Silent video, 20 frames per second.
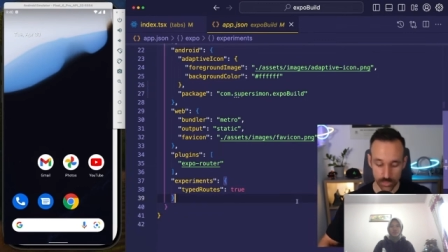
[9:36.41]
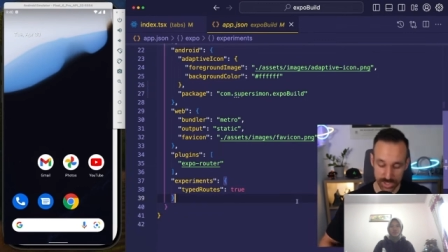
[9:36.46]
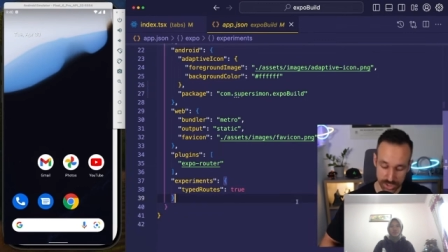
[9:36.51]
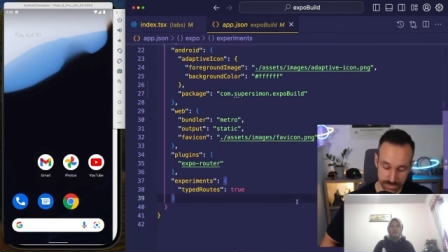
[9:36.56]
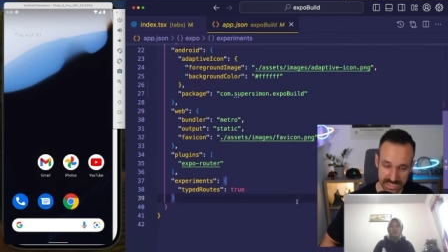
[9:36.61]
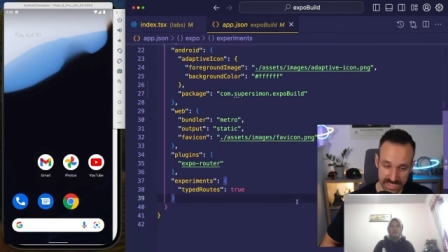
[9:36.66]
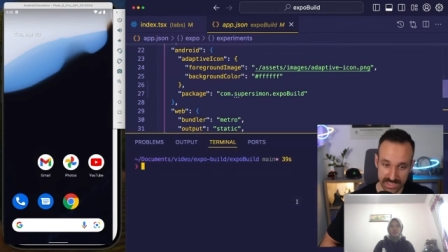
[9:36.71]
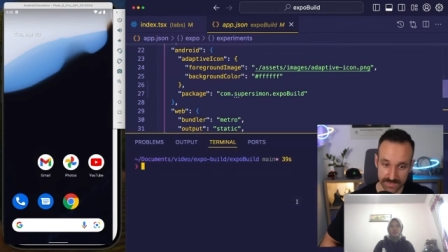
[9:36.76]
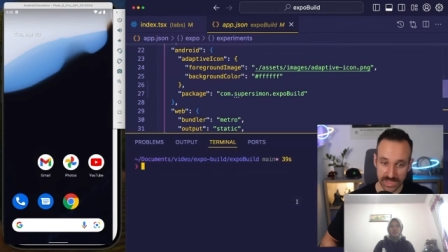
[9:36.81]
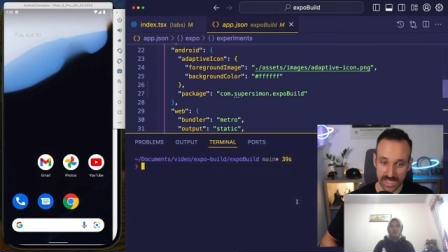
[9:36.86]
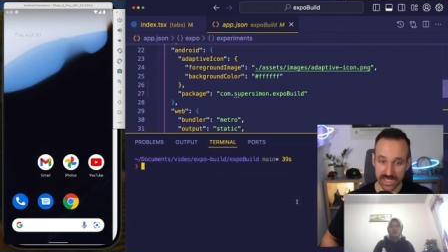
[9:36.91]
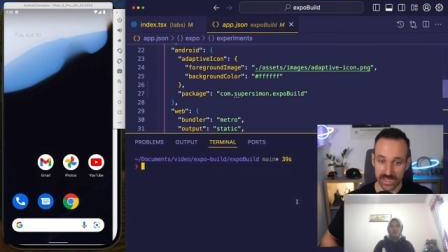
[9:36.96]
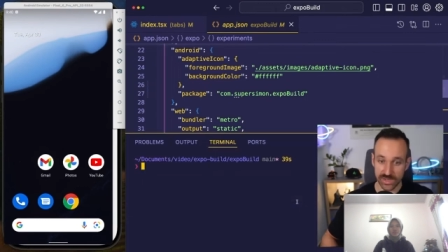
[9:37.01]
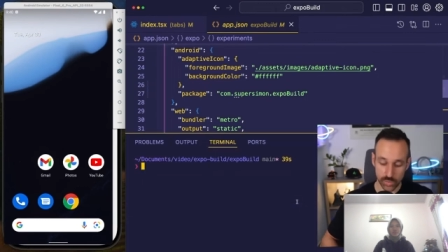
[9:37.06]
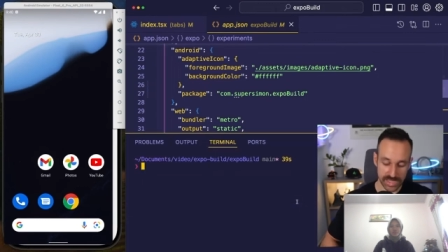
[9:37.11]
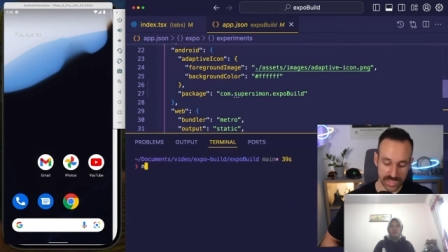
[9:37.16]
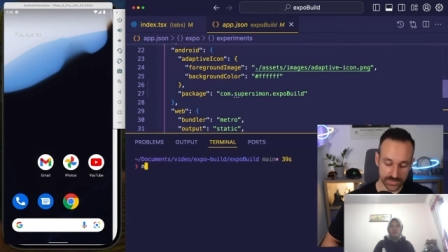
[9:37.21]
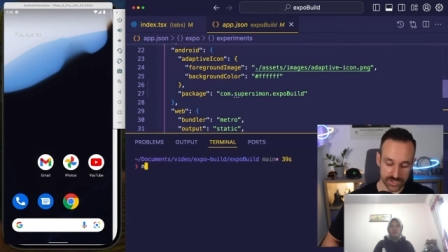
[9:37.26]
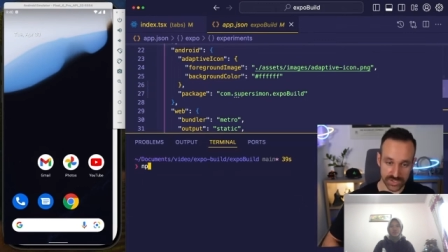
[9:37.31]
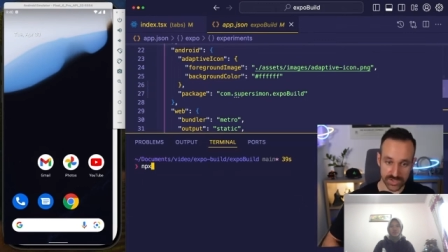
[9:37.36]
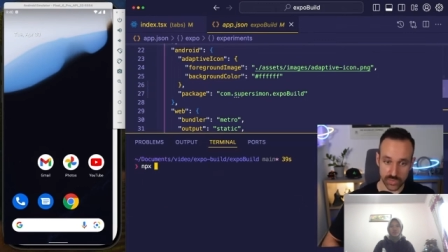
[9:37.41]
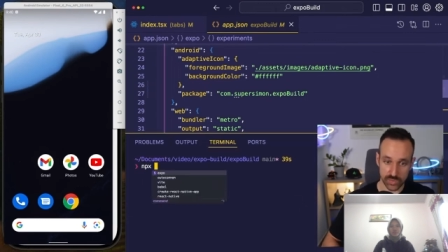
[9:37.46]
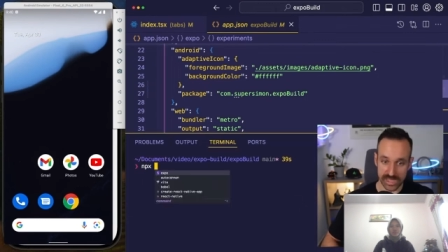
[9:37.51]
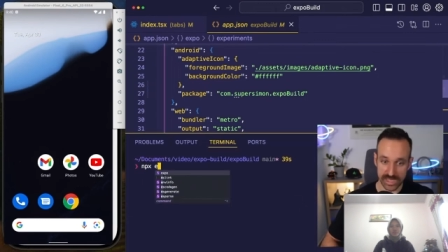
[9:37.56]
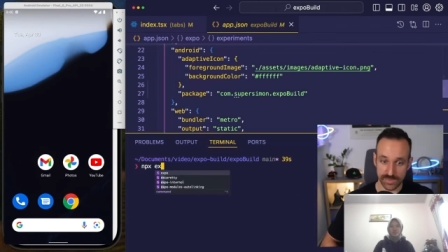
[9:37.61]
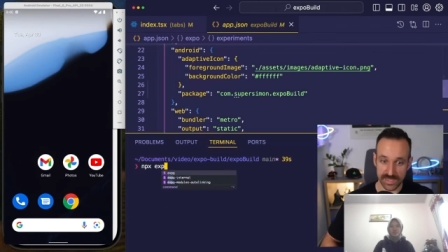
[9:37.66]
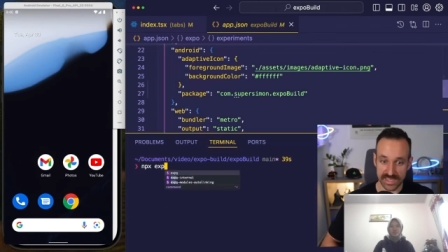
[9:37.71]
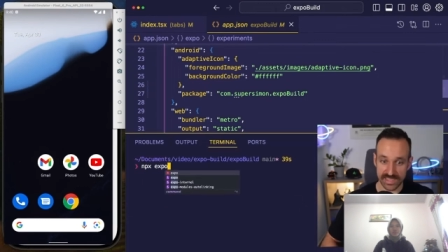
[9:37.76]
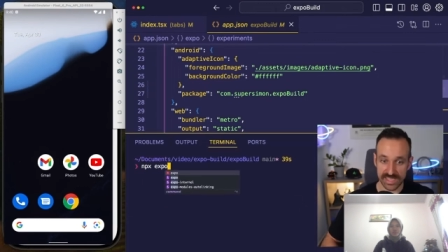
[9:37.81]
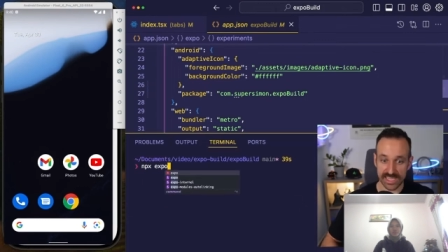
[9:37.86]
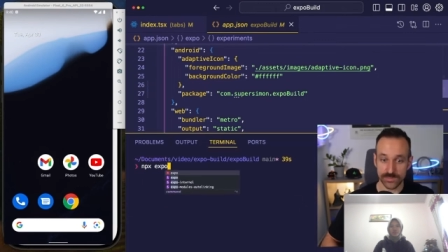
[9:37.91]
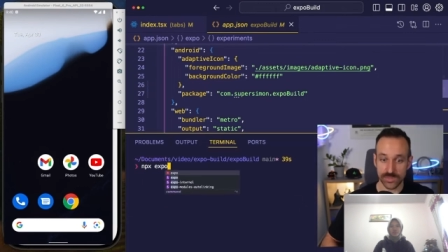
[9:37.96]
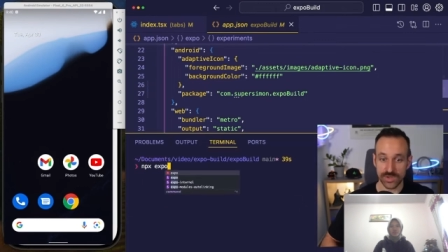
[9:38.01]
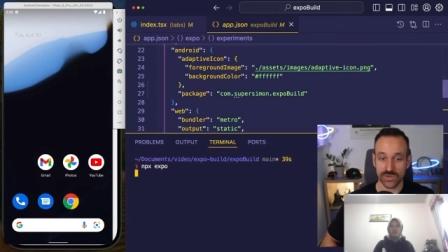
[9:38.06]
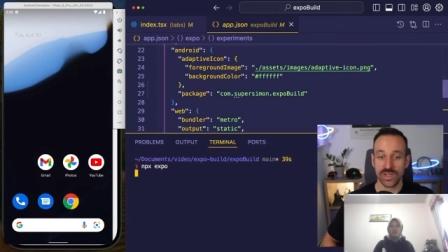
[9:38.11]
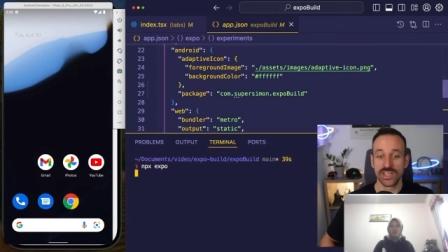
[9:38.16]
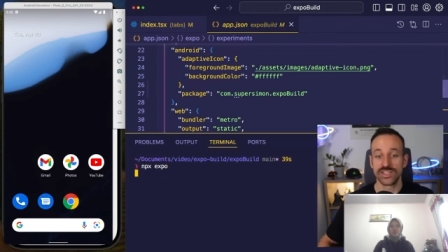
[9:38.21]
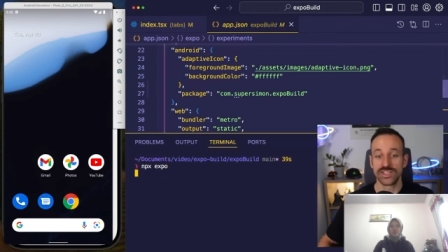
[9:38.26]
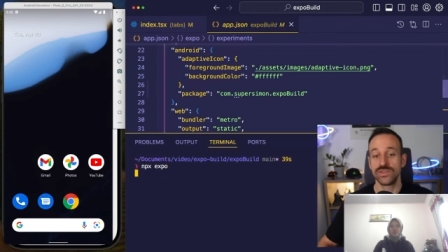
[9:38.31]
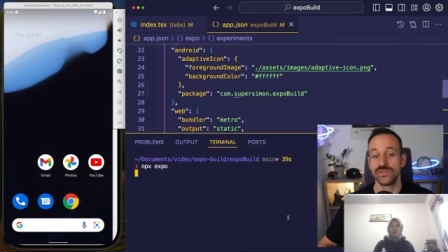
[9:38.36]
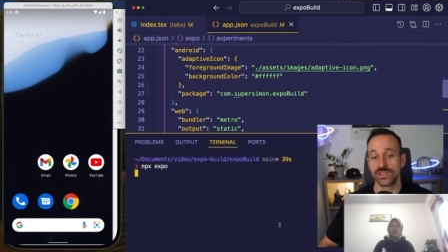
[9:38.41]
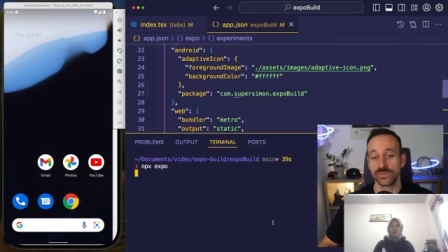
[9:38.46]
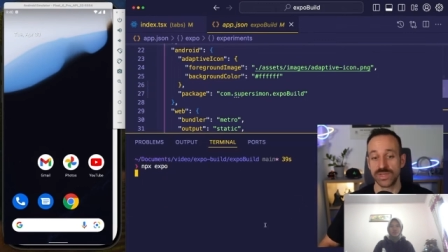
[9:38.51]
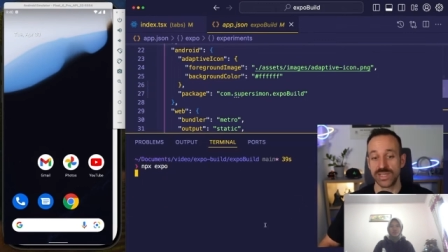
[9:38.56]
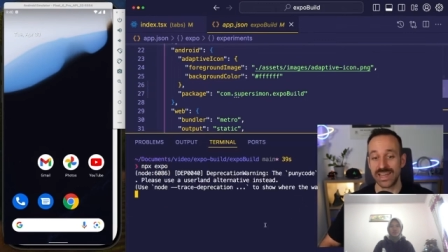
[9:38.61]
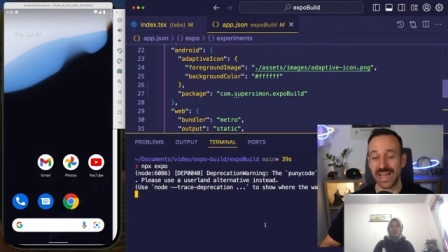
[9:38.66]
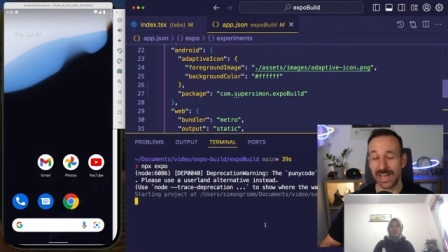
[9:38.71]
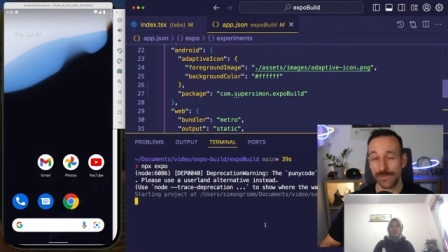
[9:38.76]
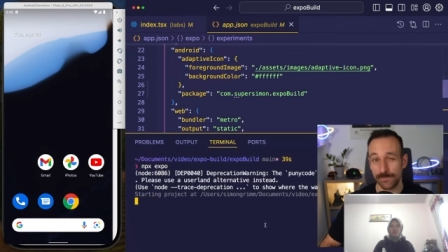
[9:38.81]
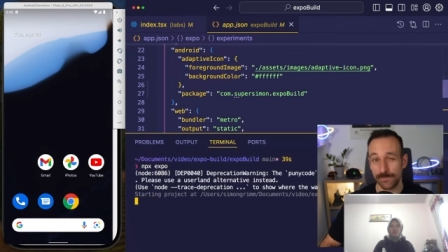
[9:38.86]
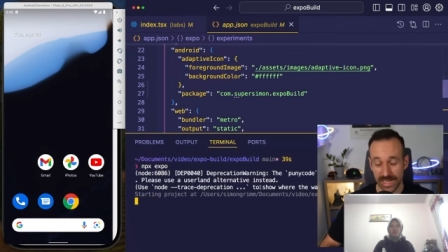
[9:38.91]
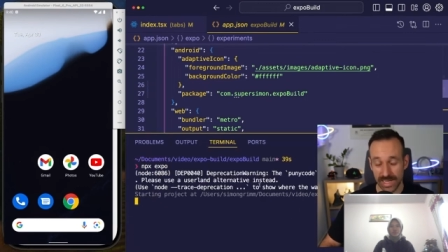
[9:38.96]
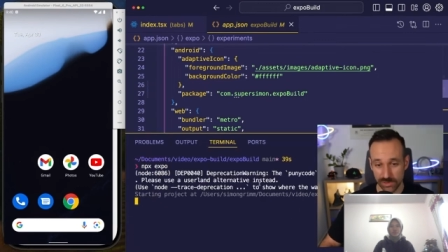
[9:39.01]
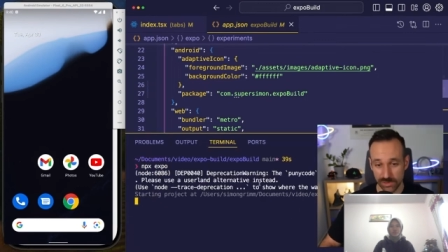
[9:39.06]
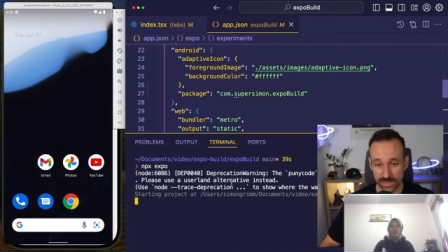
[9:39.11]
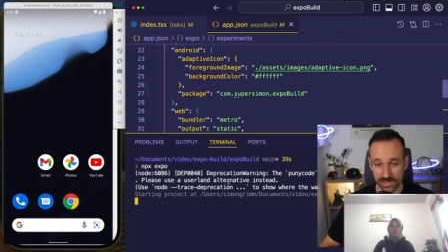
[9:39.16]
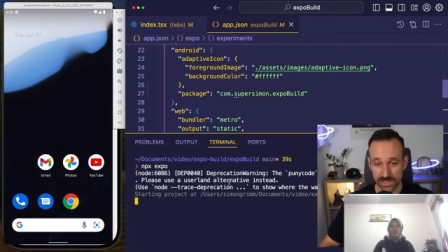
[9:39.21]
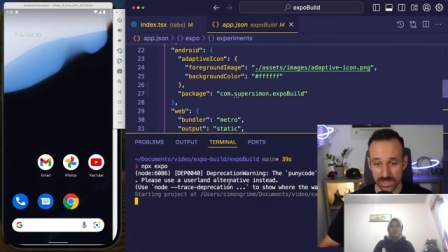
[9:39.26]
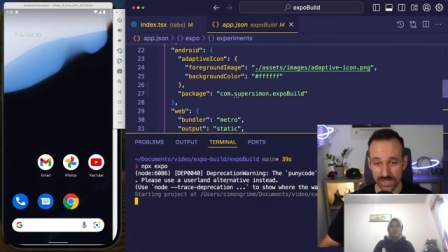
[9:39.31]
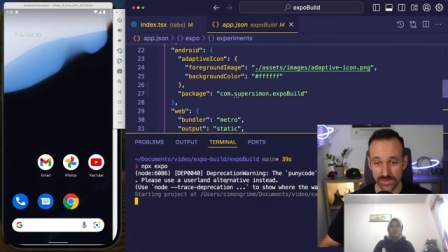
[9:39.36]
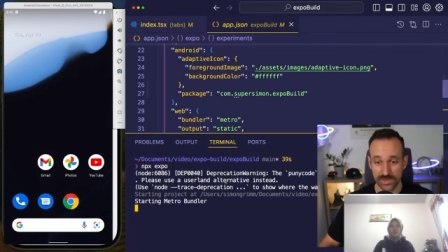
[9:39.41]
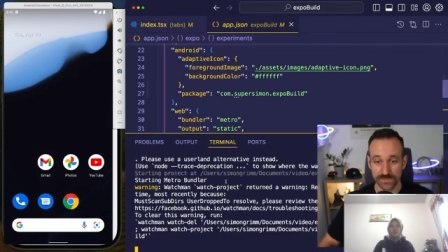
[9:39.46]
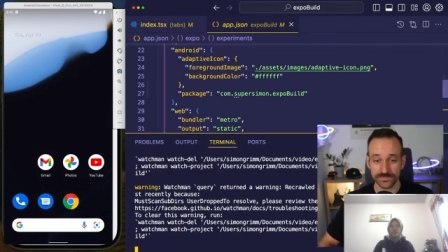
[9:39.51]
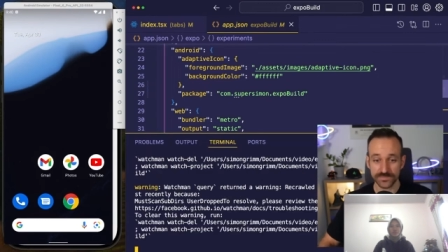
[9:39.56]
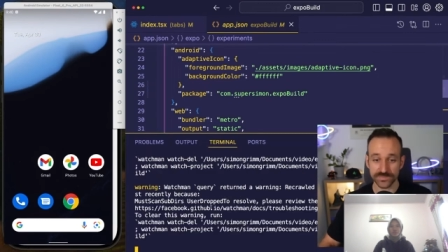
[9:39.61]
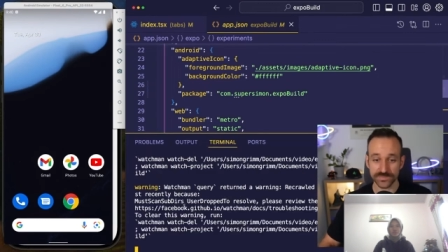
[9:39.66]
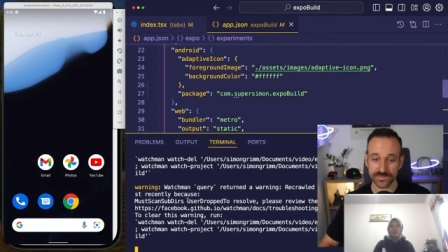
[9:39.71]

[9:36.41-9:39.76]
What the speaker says: which means we have to do npx expo to spin up my local server